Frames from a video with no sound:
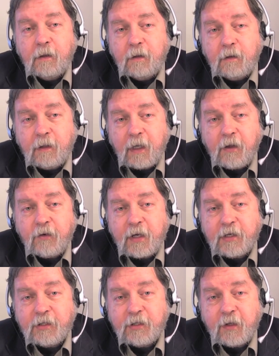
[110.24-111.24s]
The other
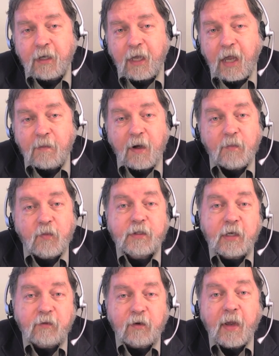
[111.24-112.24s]
issue that came up
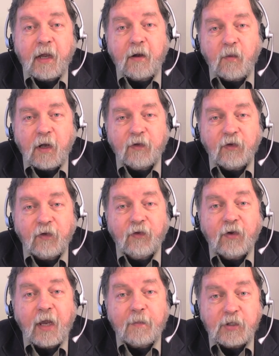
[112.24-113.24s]
was on Rebecca Watson's
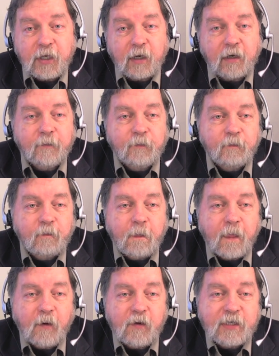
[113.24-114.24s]
Skeptic,
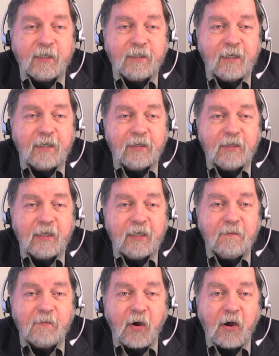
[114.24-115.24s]
where she said that she
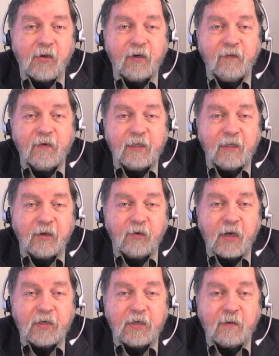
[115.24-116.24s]
didn't bother to visit the
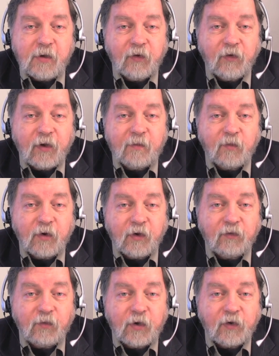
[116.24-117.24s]
Creation Museum
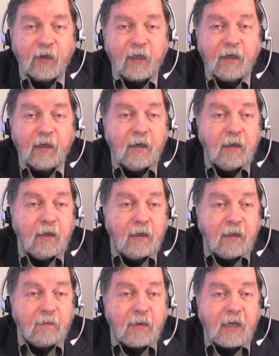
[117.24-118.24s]
recently
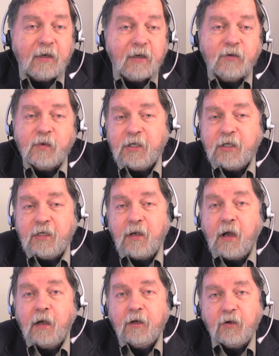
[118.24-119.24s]
because when she
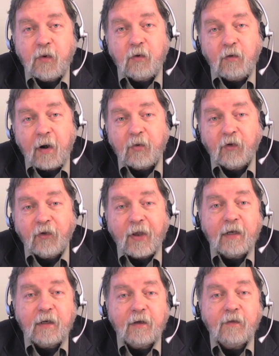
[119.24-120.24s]
talked to a
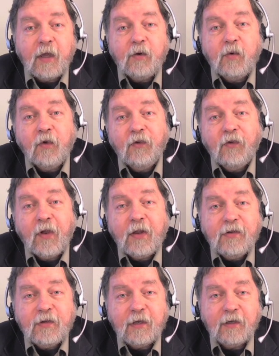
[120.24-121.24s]
representative, they were
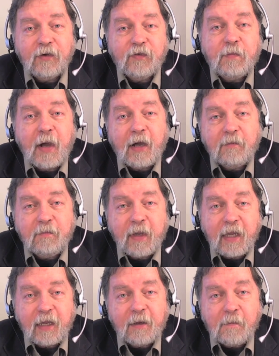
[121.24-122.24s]
sensitive about
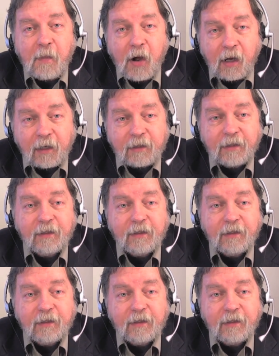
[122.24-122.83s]
being mocked.